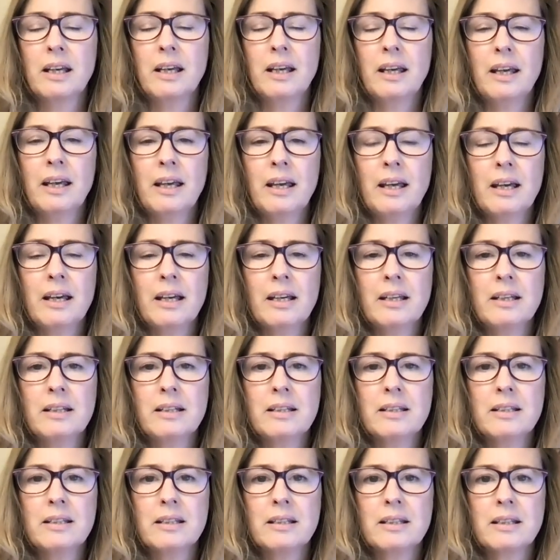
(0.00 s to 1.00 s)
And
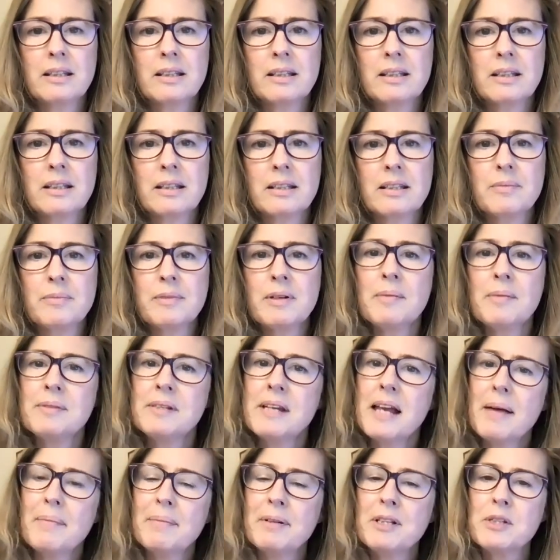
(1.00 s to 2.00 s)
sometimes it
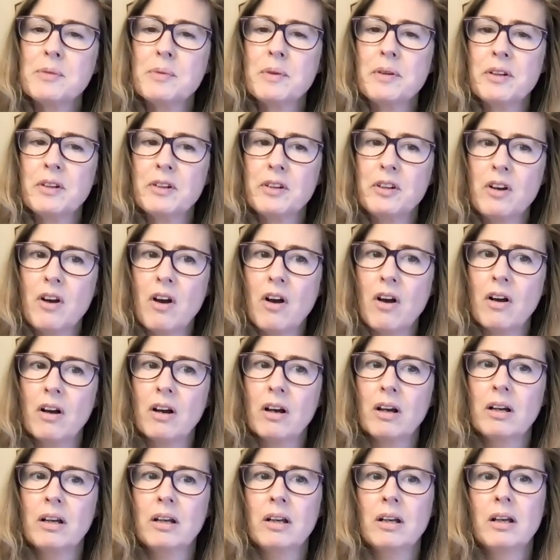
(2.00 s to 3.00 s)
happens when they're
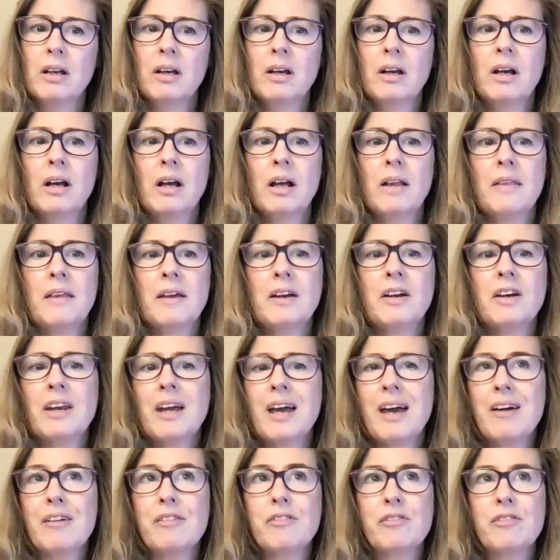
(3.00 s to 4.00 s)
young. They could
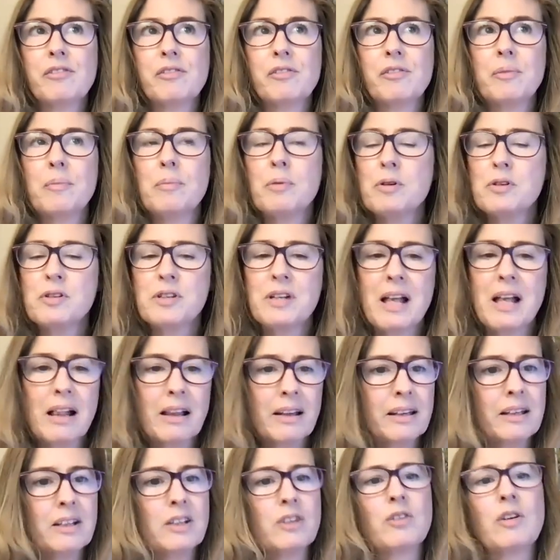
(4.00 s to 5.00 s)
have a
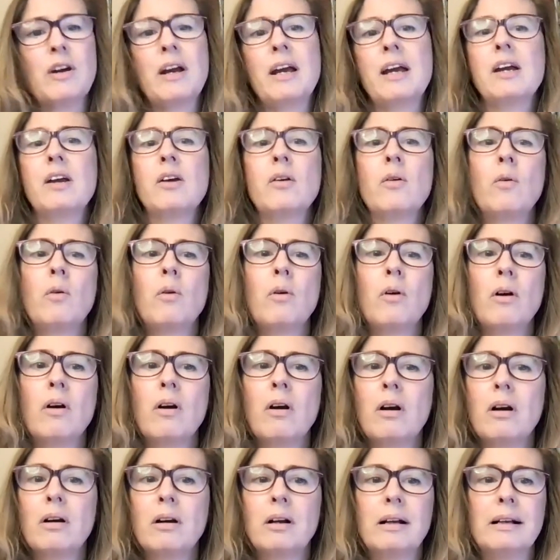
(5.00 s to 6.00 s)
personality trait
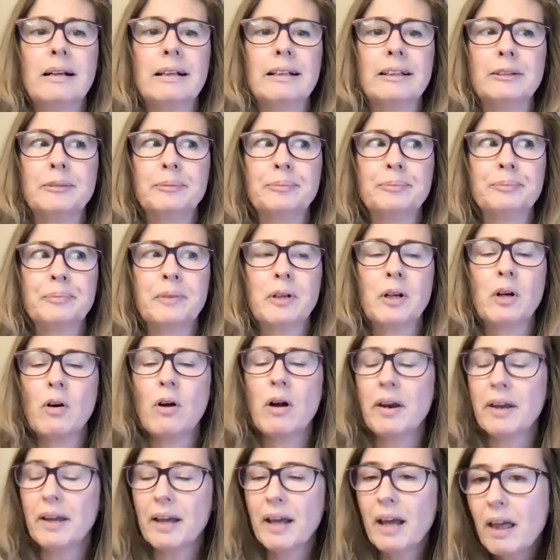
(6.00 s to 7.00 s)
or a
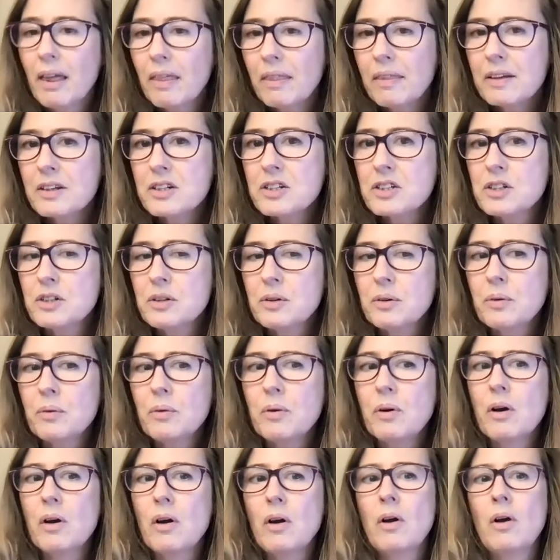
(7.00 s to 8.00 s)
chronic health
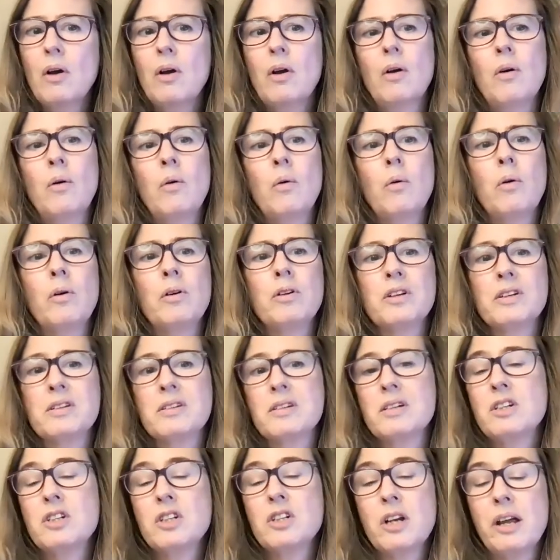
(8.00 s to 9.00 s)
issue or just
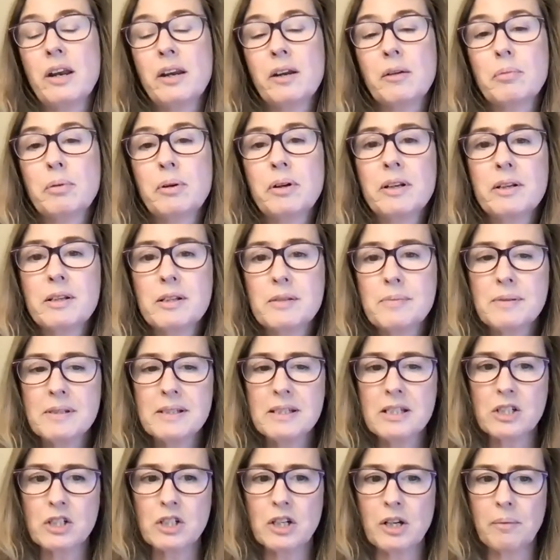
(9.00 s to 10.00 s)
a genetic
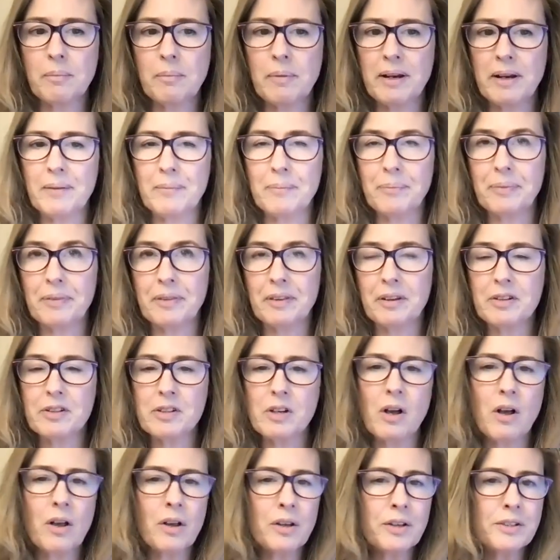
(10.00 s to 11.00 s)
predisposition. But there's
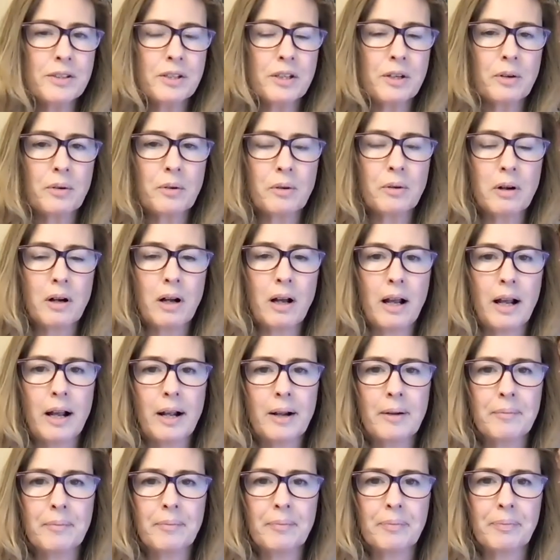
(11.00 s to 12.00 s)
also
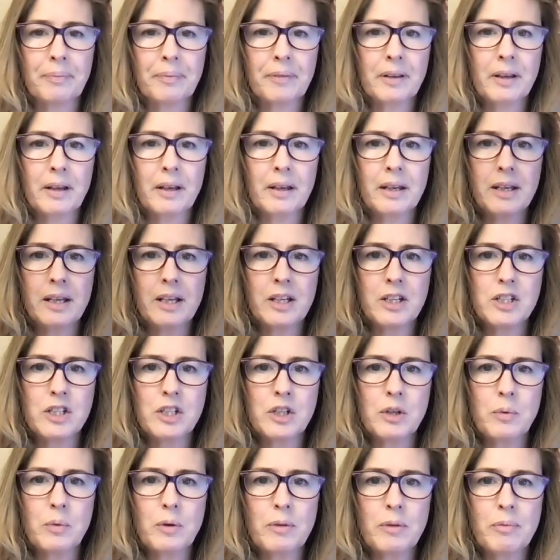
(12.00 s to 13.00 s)
an
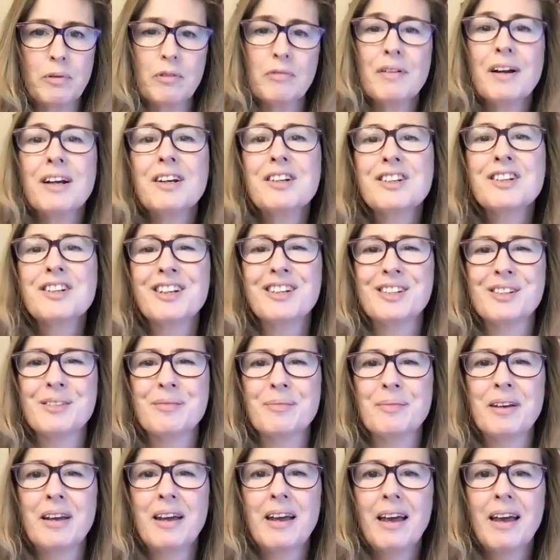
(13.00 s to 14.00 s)
issue with
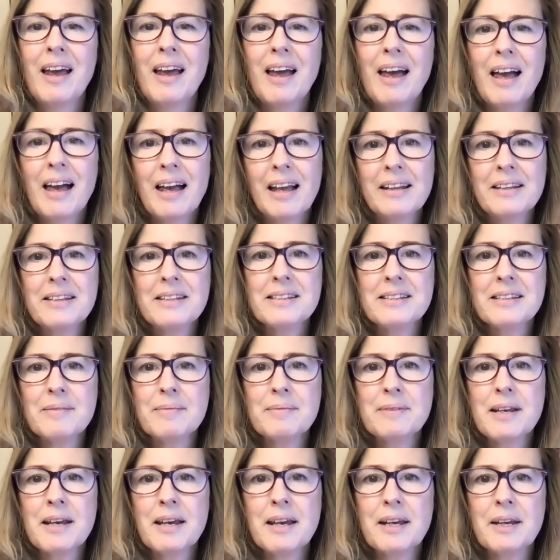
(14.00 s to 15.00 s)
perfectionism. And
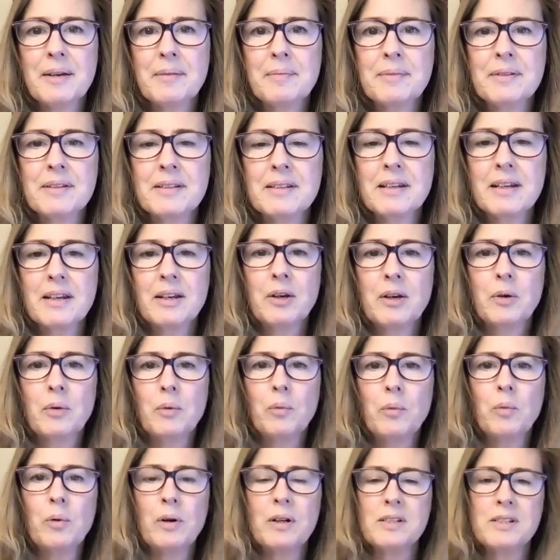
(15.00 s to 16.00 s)
sometimes
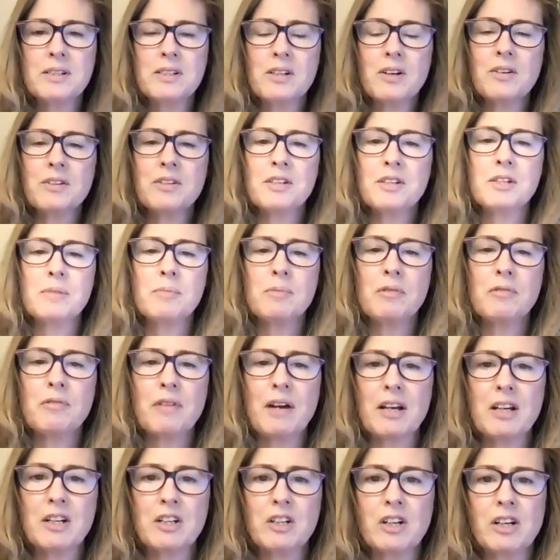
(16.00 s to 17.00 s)
what starts as
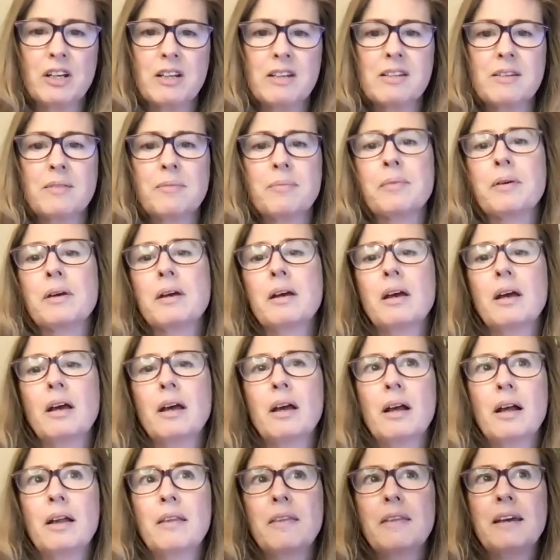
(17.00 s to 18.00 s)
perfectionism,
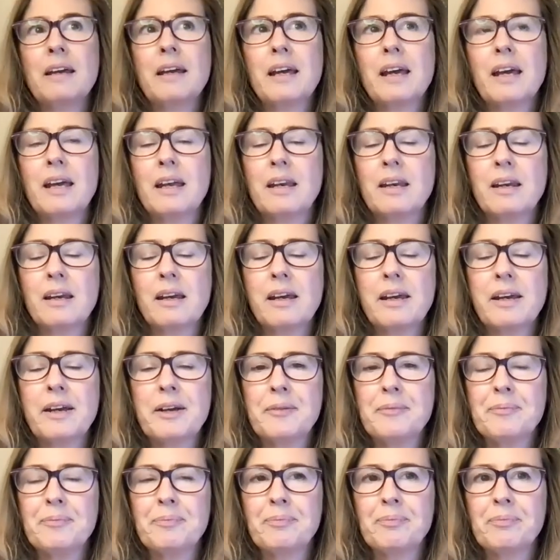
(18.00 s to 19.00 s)
they get
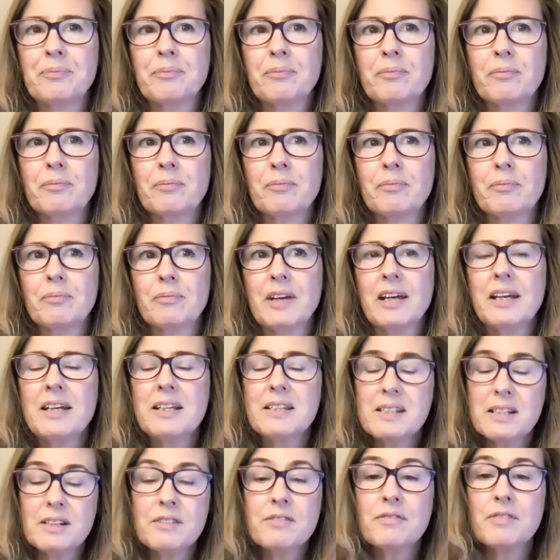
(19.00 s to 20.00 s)

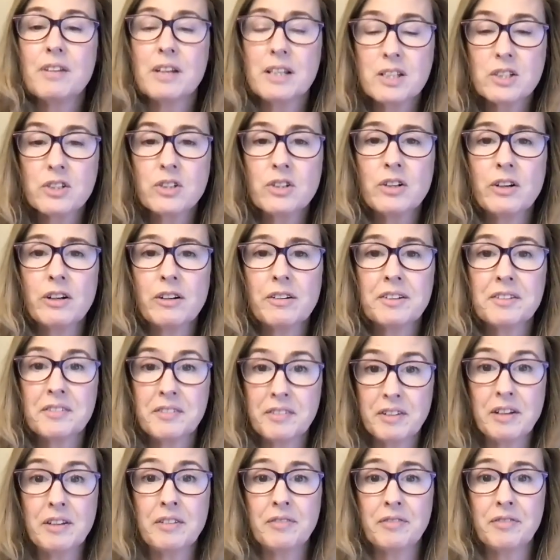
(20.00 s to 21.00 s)
easily flustered
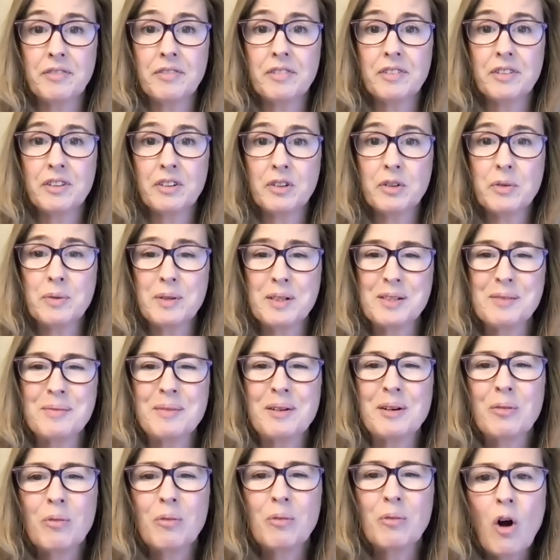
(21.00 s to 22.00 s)
if they're doing
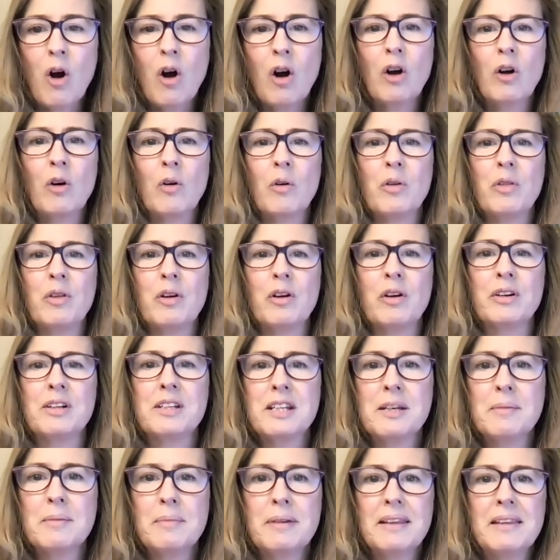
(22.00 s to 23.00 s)
something wrong, or they're
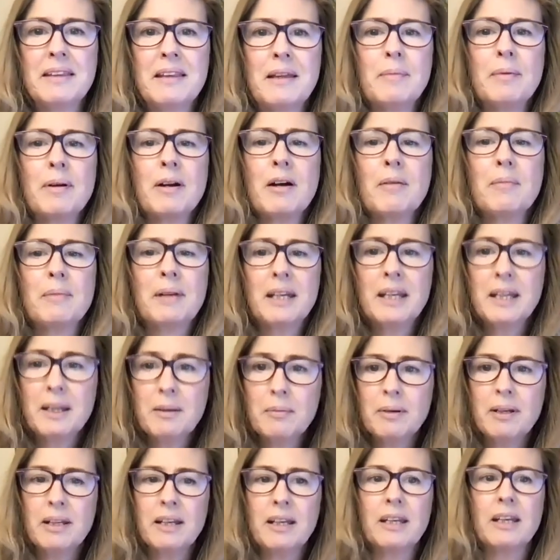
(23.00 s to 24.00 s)
timid, they become
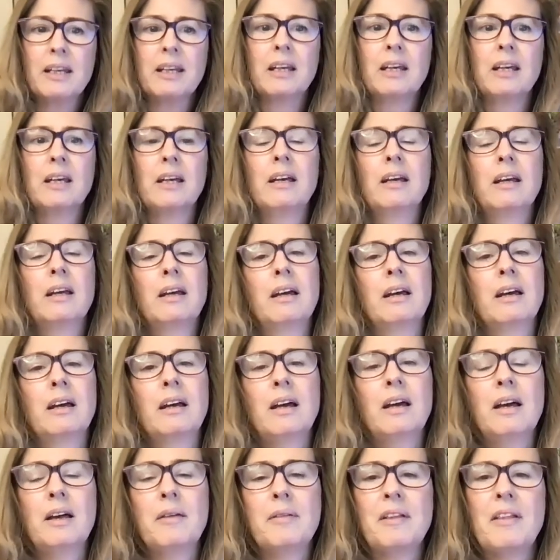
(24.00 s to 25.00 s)
inhibited,
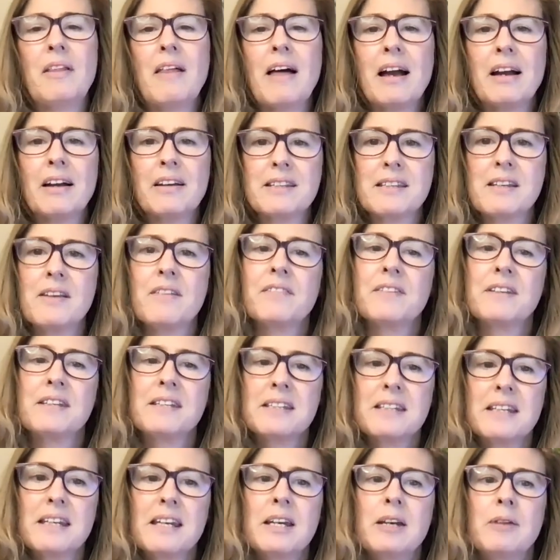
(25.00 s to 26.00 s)
they lack
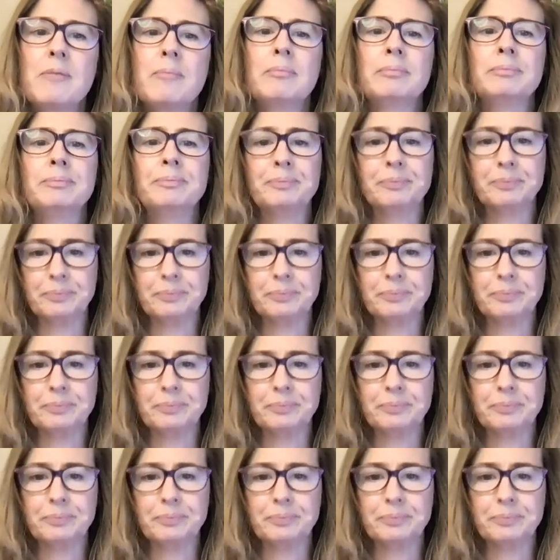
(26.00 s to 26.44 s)
self-esteem.